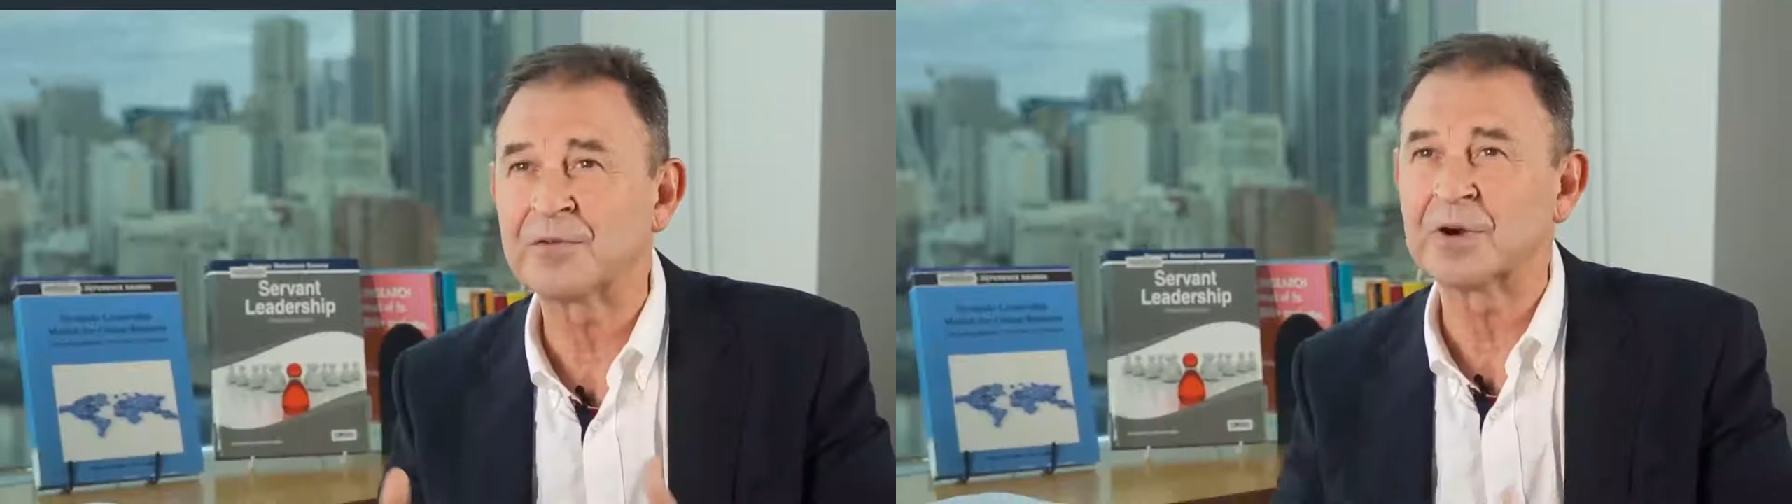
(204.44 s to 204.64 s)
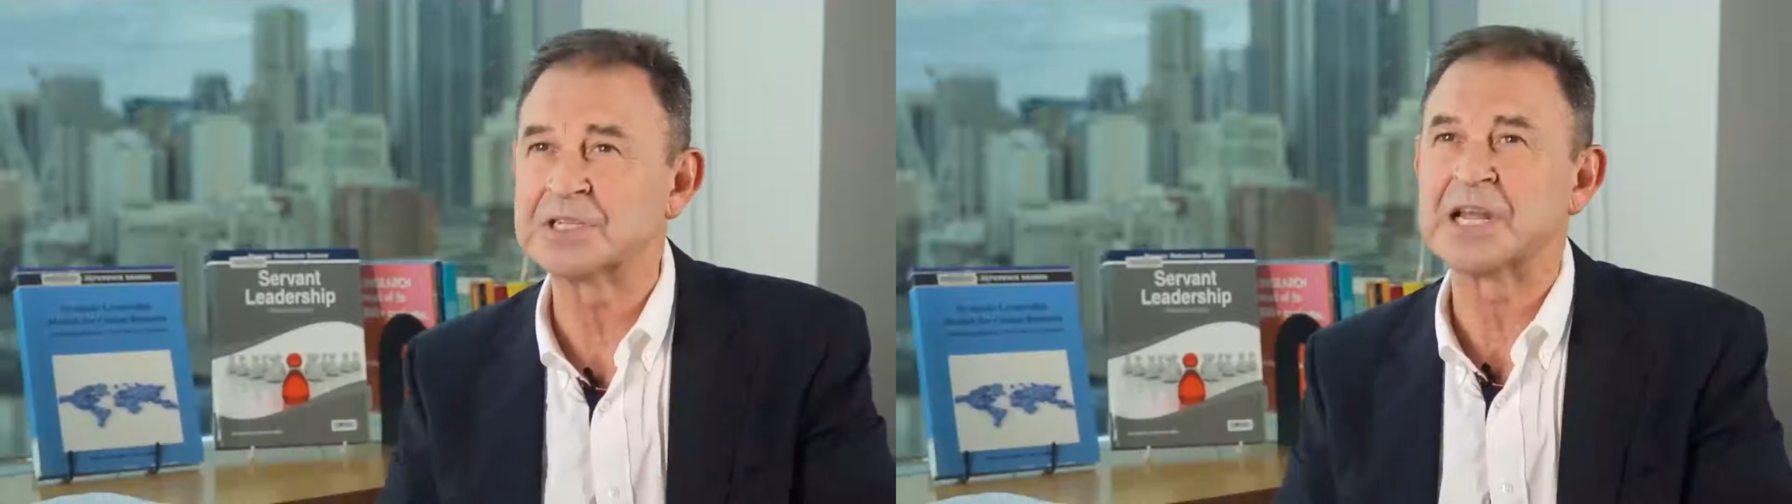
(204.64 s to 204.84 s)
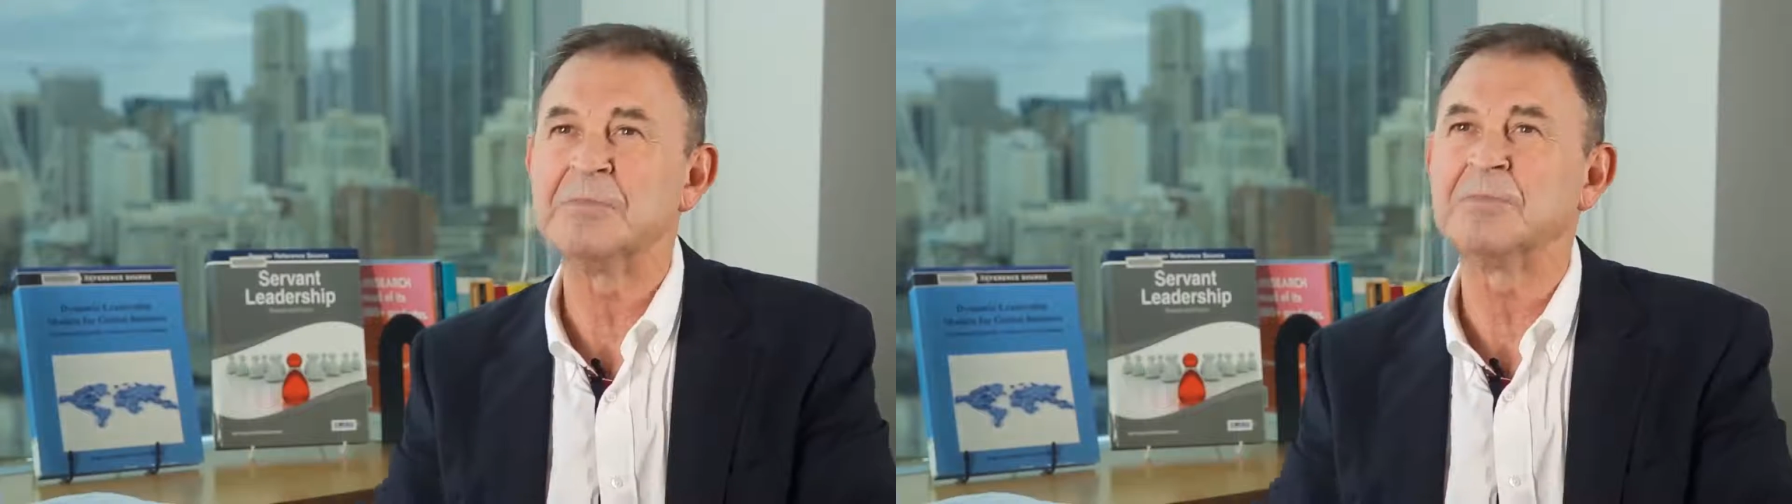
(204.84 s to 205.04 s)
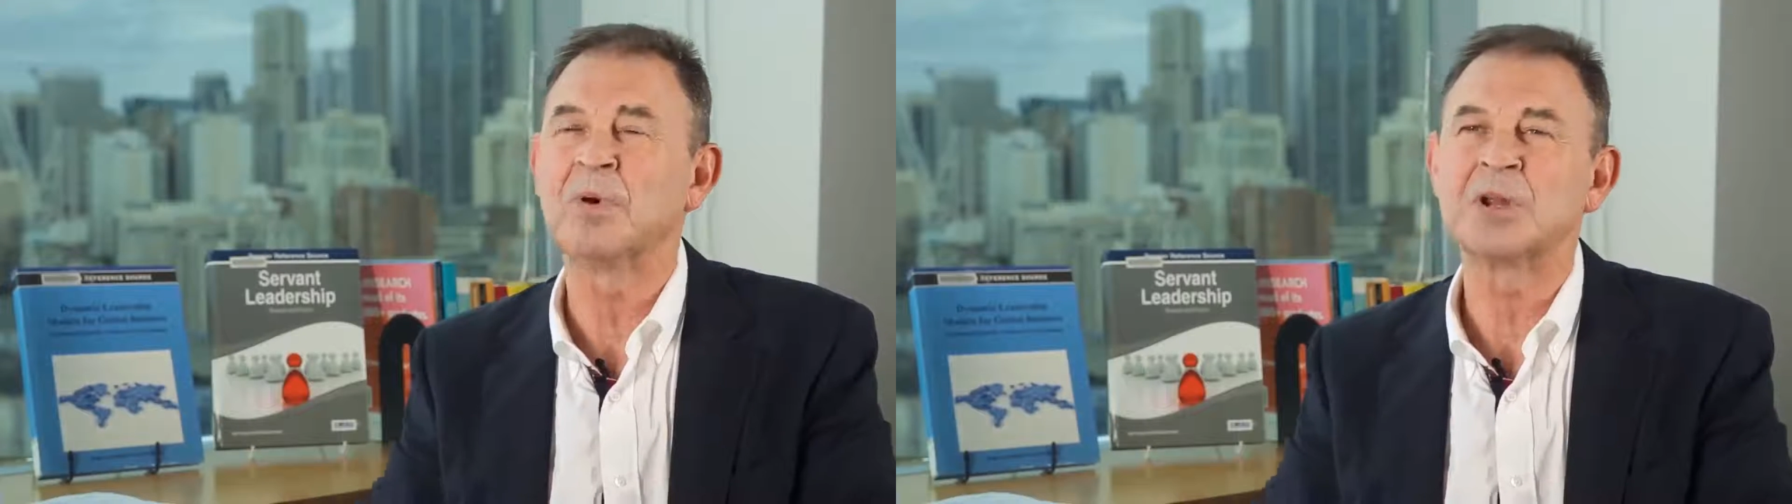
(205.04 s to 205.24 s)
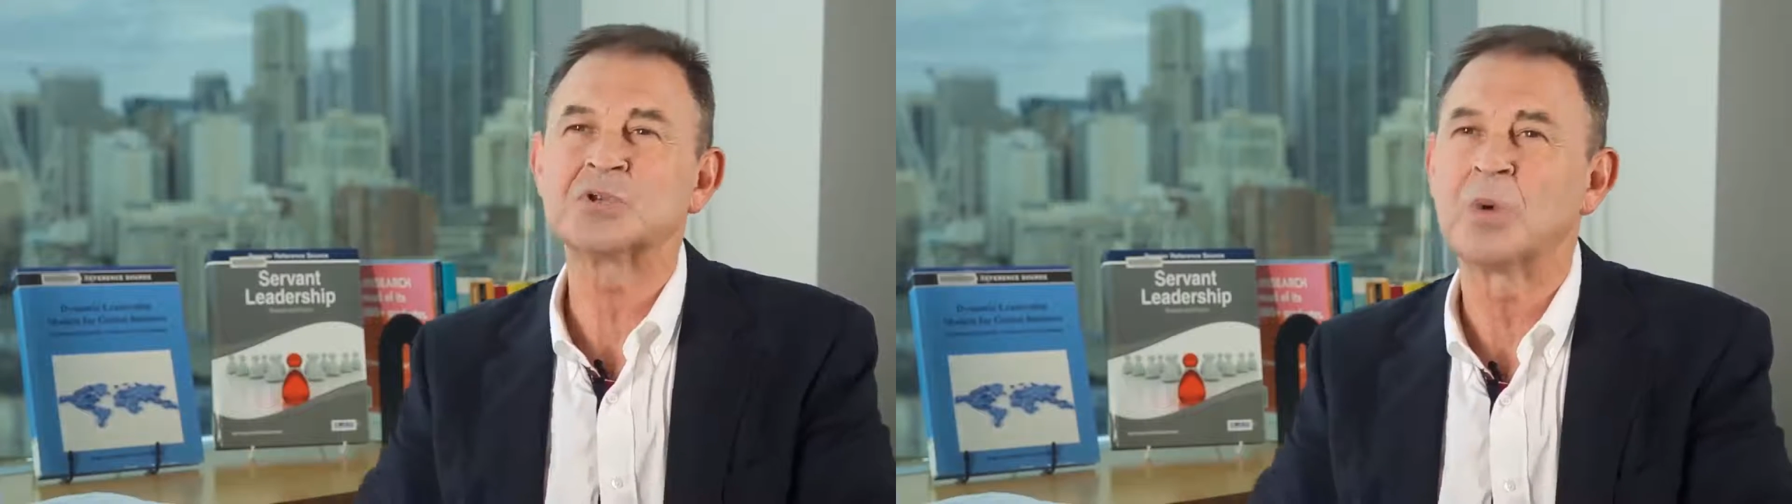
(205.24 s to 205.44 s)
for
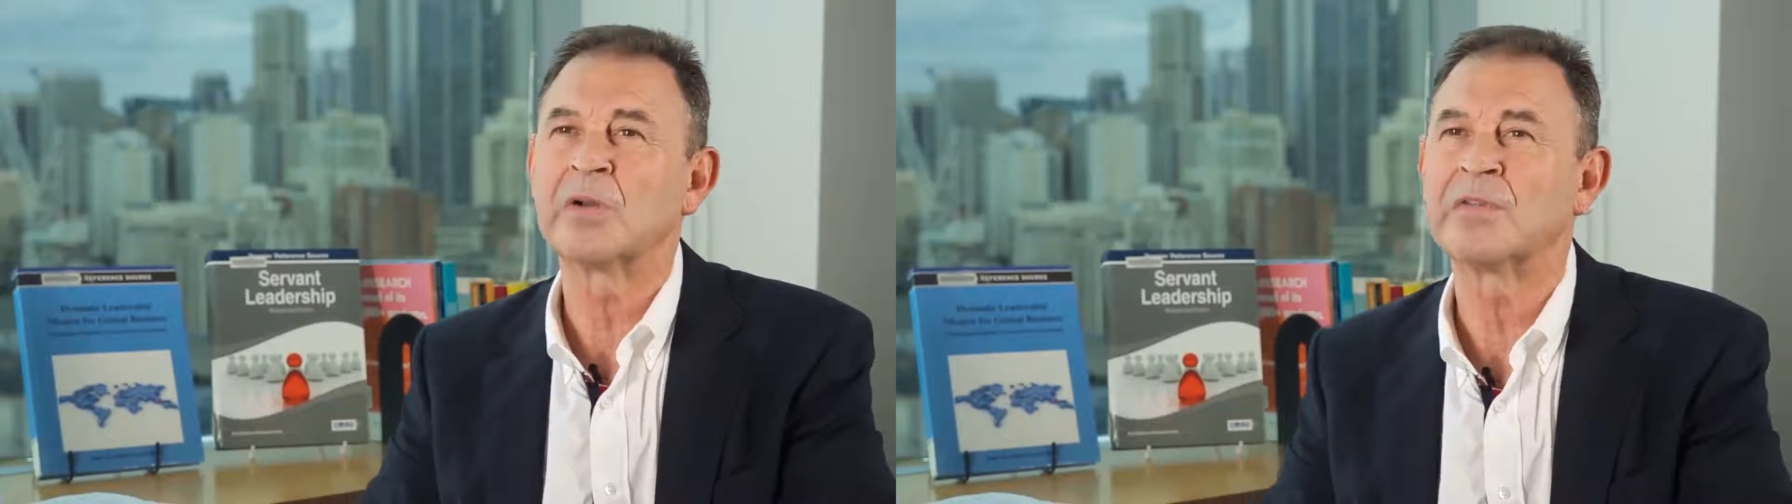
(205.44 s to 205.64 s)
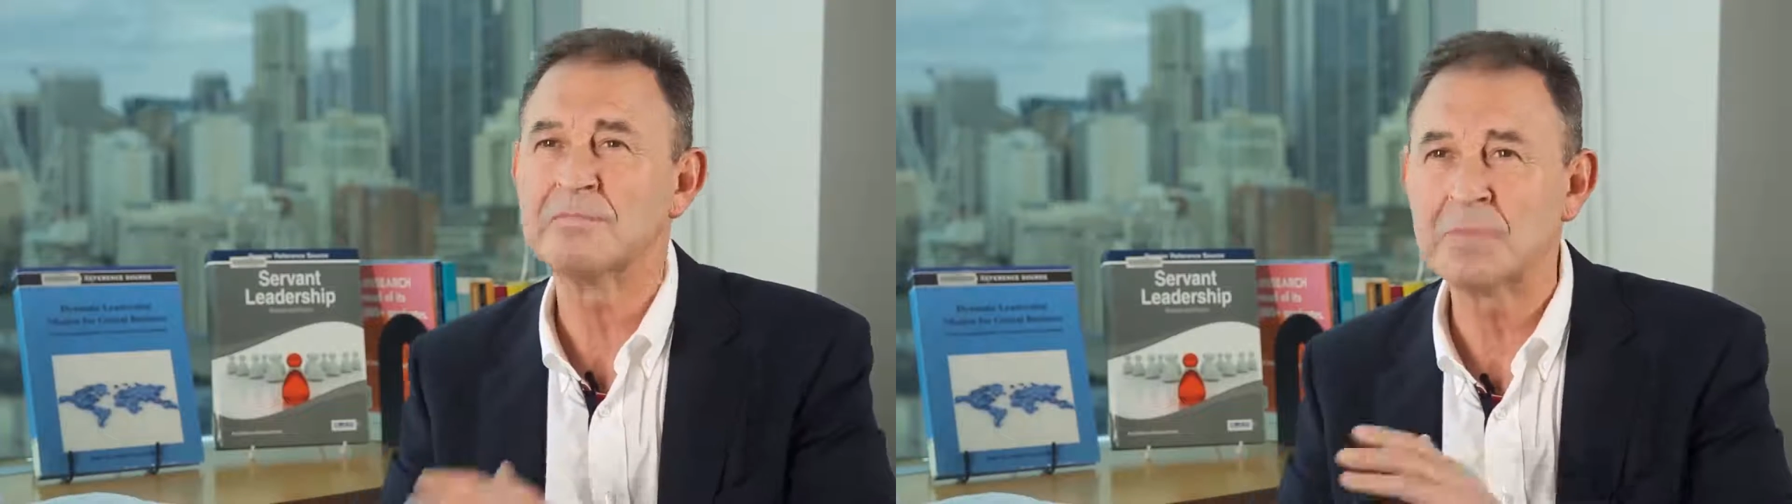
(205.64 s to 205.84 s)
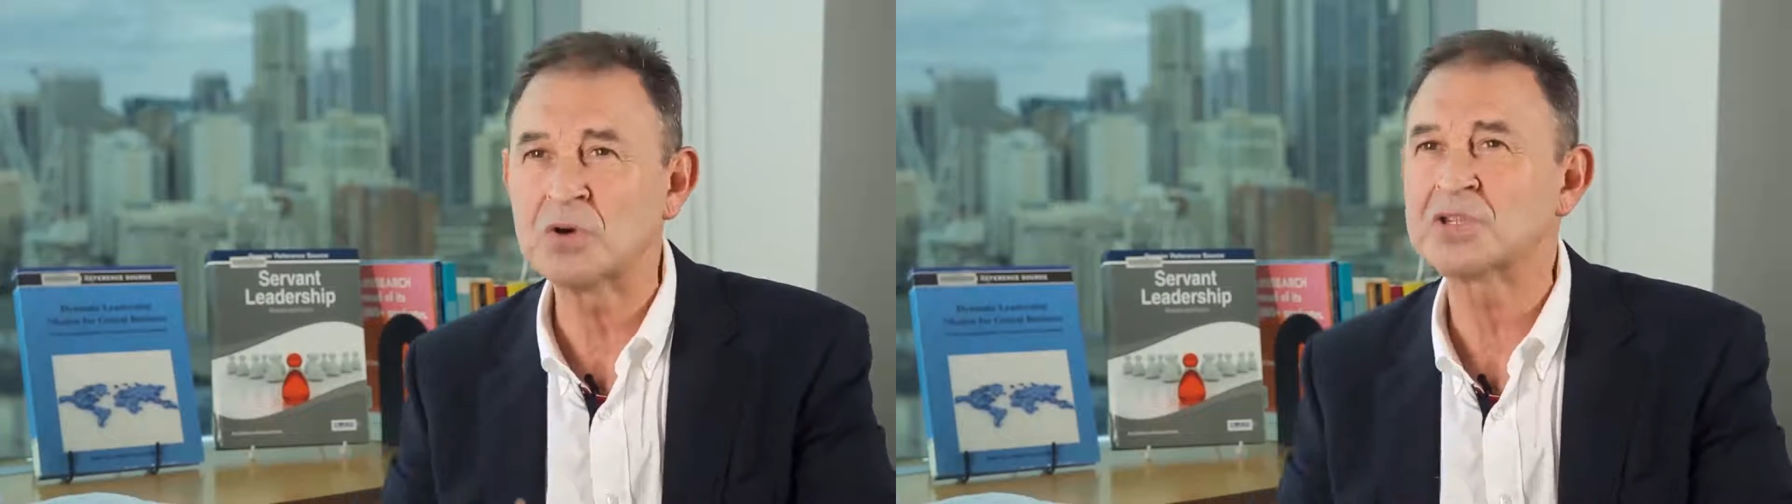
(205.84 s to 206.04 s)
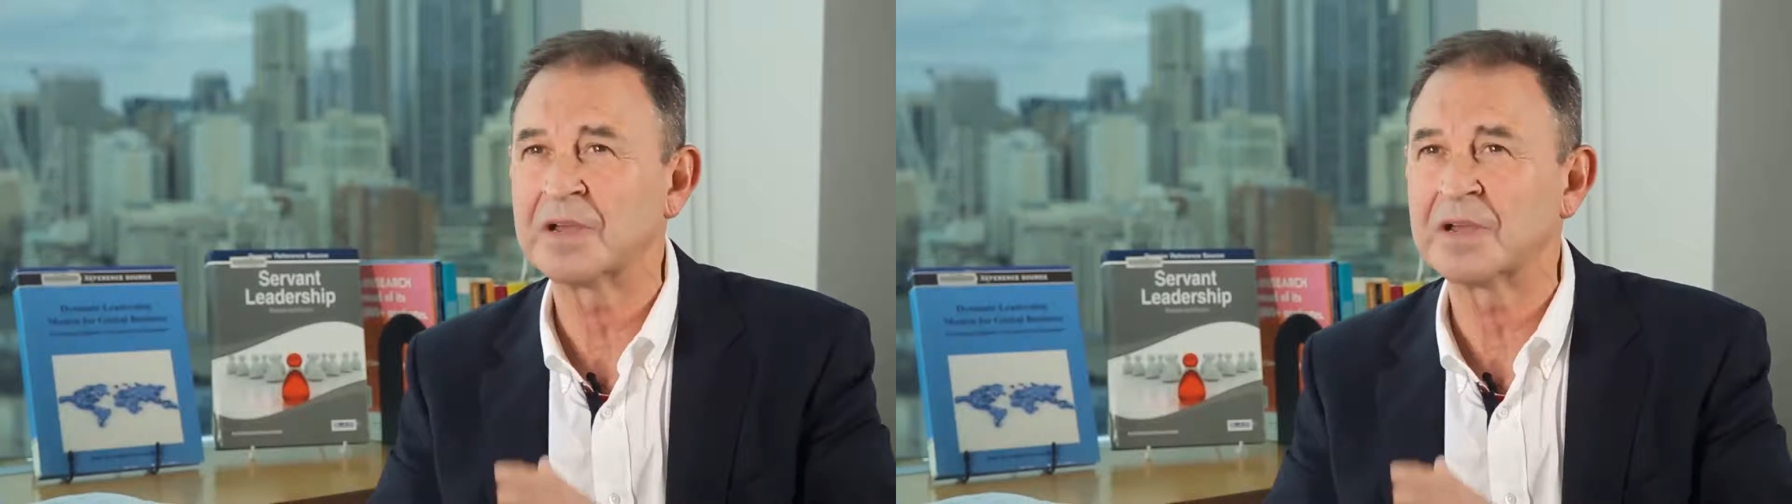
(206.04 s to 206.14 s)
example, is one of the most